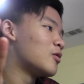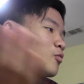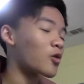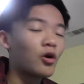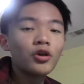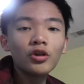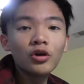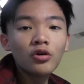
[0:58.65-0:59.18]
We're
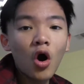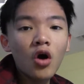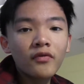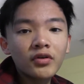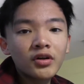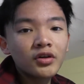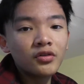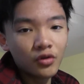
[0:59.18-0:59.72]
gonna look
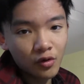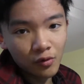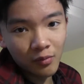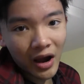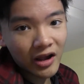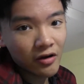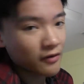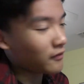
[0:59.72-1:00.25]
over the new
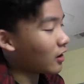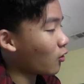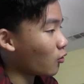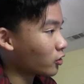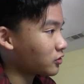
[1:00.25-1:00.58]
Minecraft ore